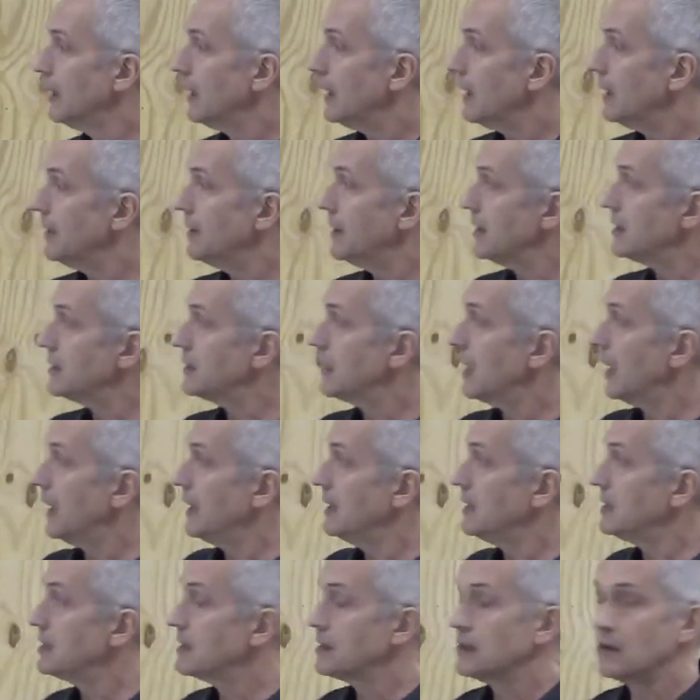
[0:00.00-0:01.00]
In this
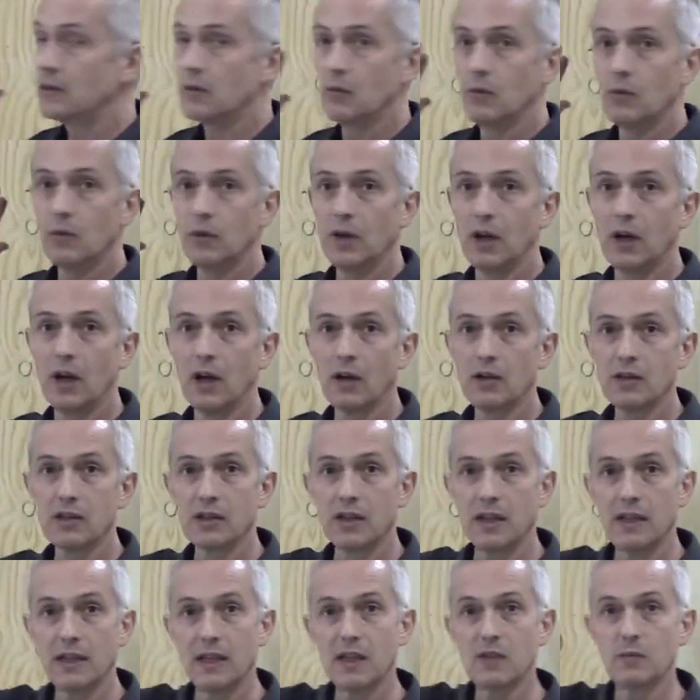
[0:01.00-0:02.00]
case, you can't
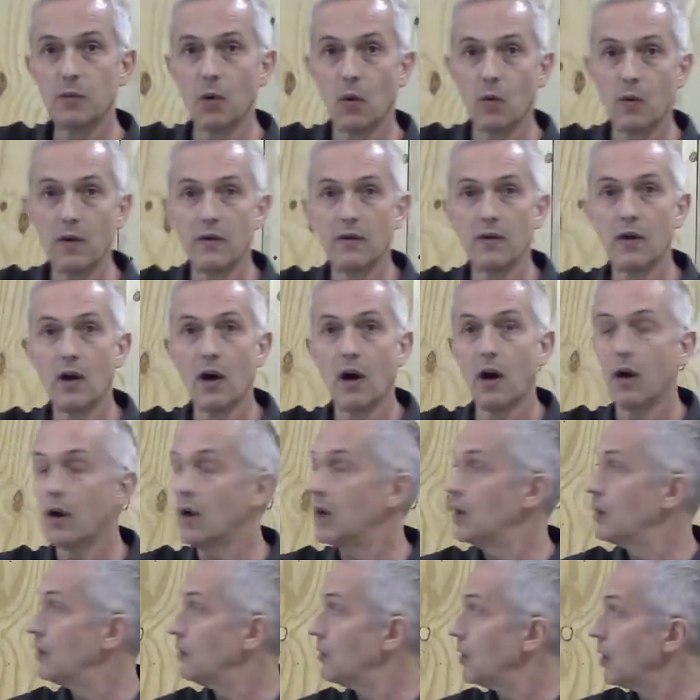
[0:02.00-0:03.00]
see this, but we've got
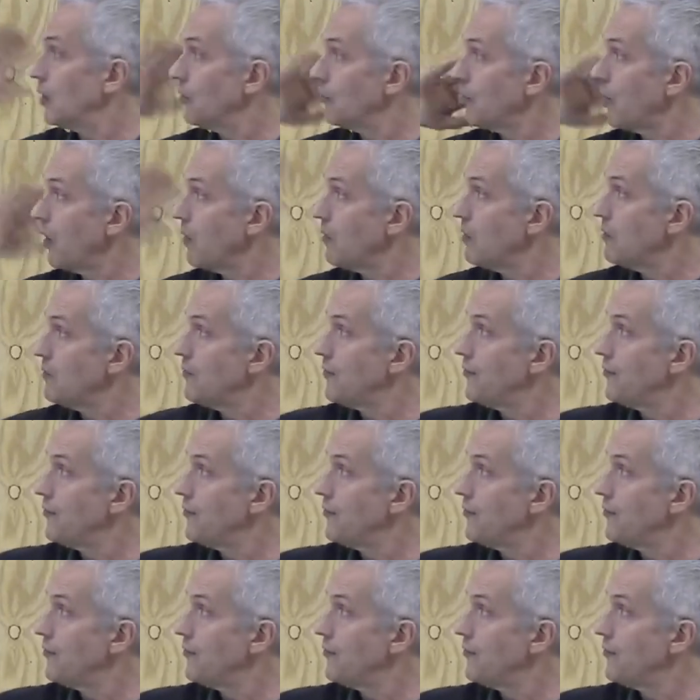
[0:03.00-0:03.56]
a row of